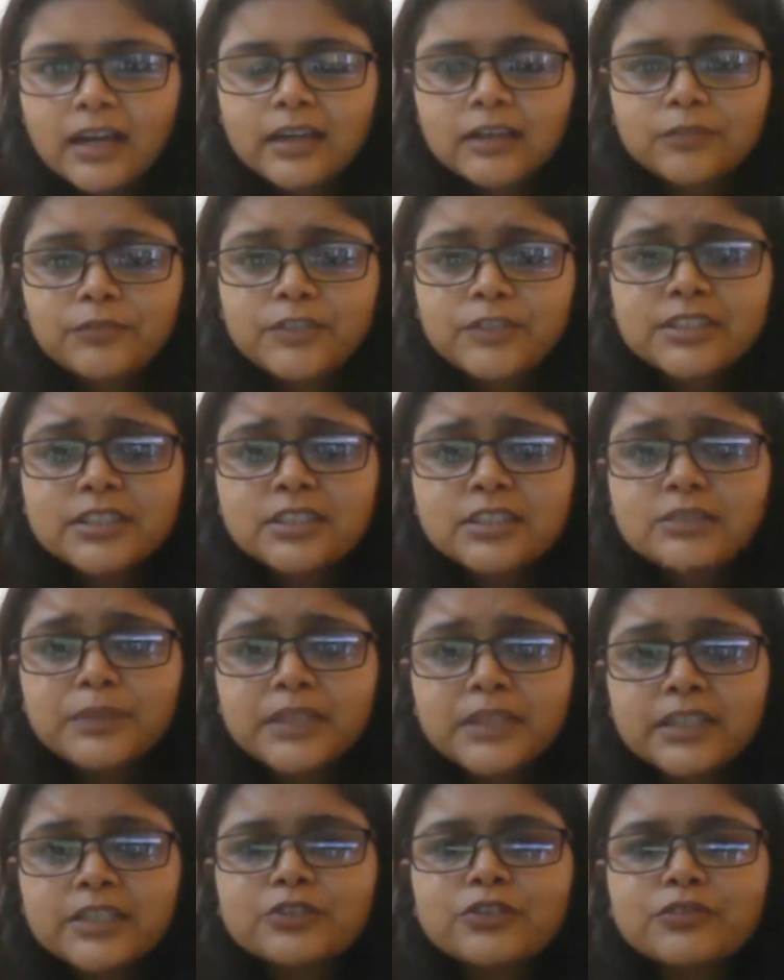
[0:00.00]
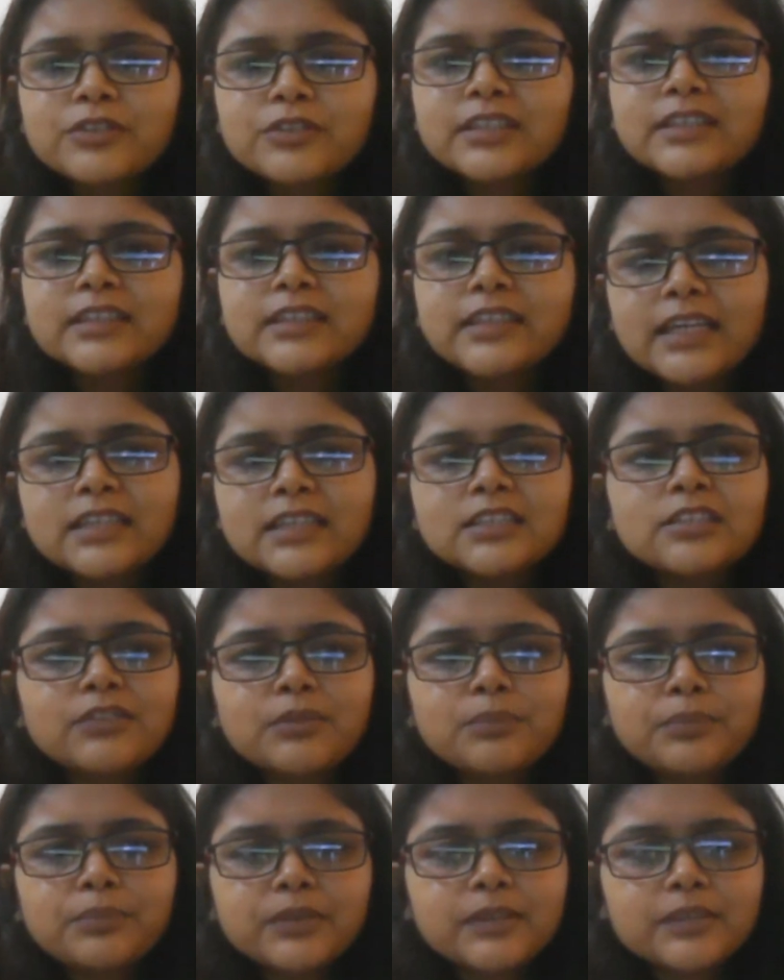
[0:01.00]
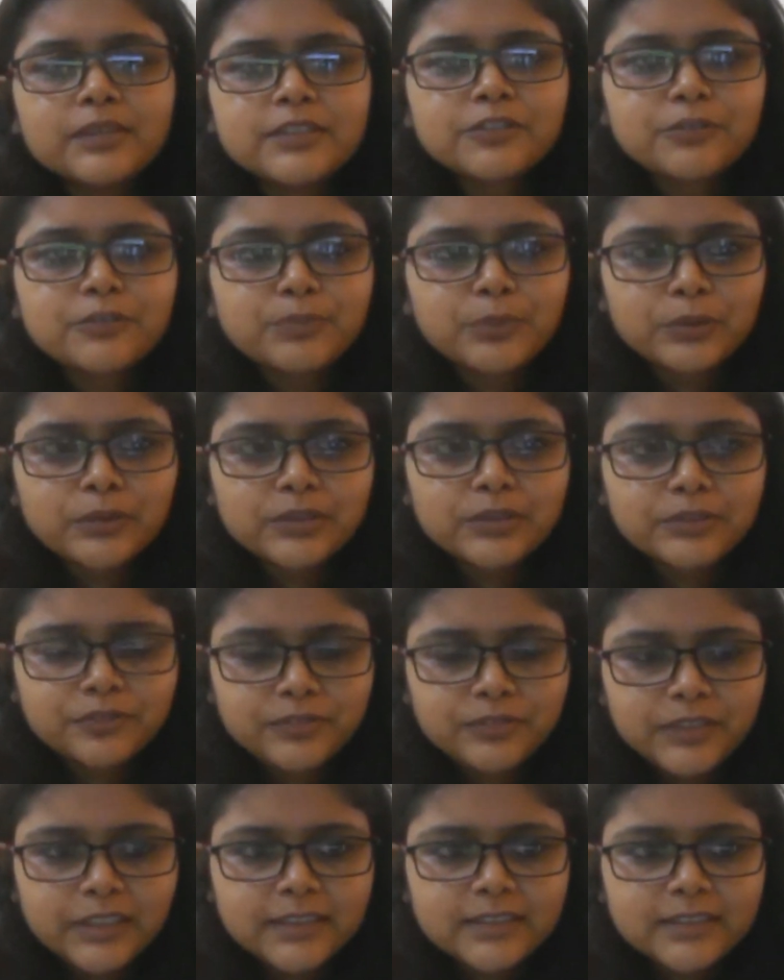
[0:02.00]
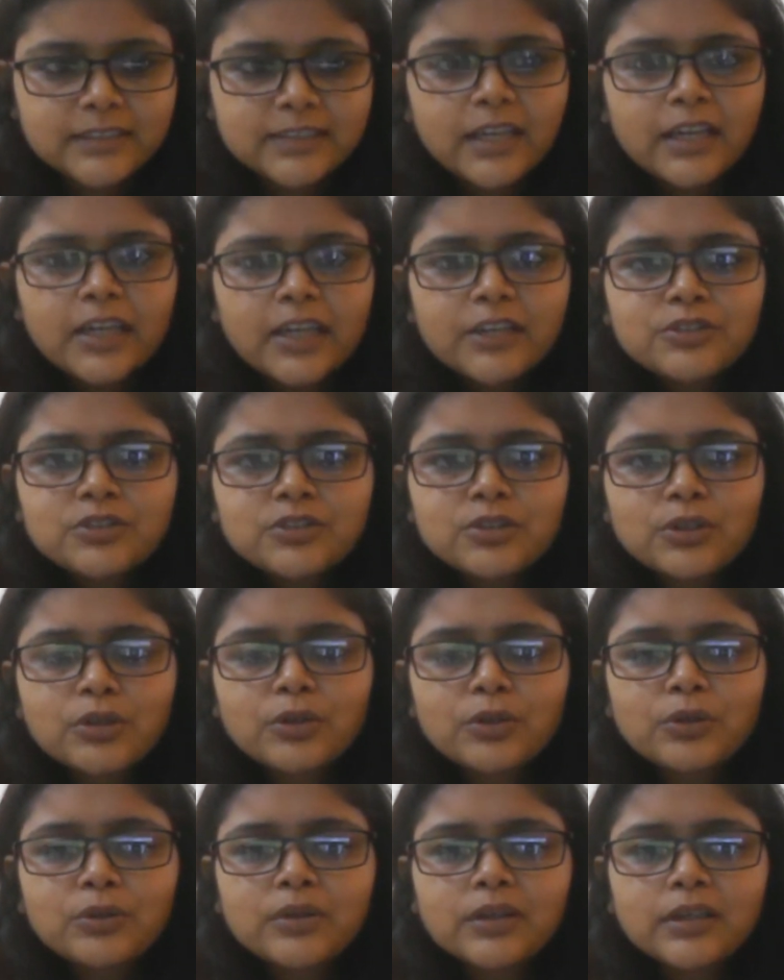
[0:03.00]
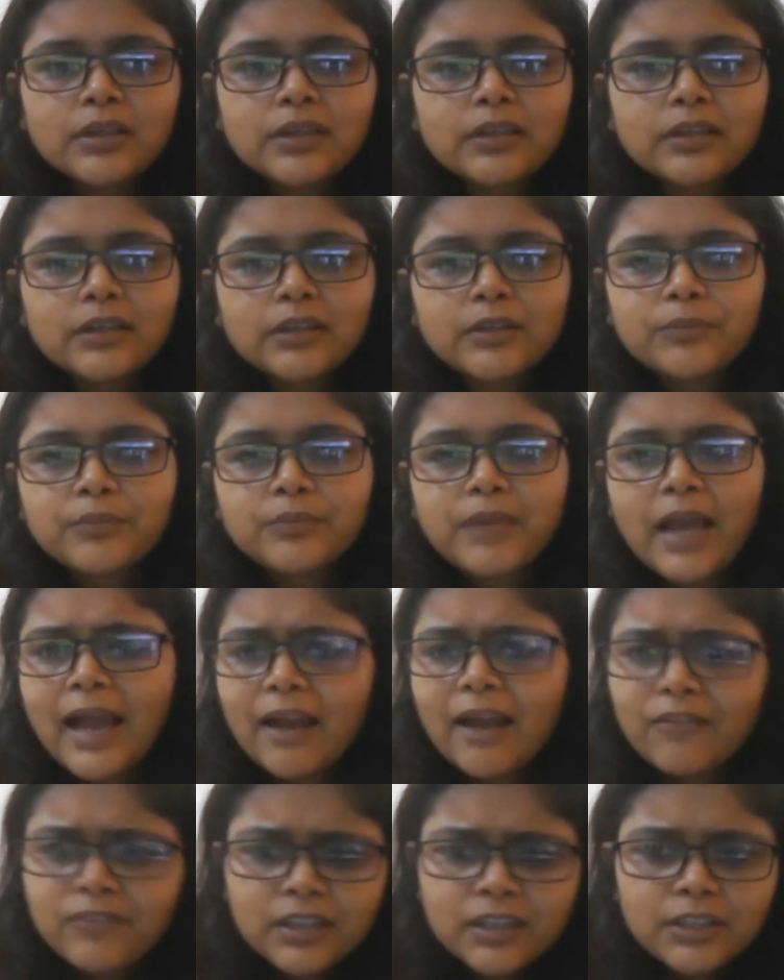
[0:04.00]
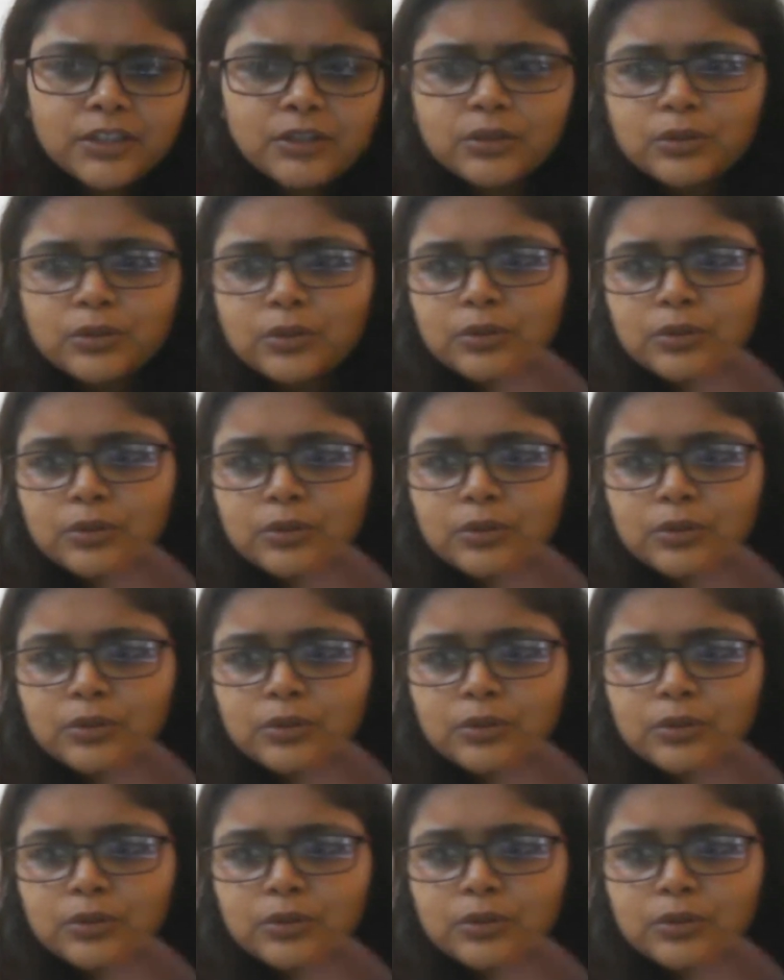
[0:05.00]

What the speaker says: which is because of the creative impulse of both the fields. So having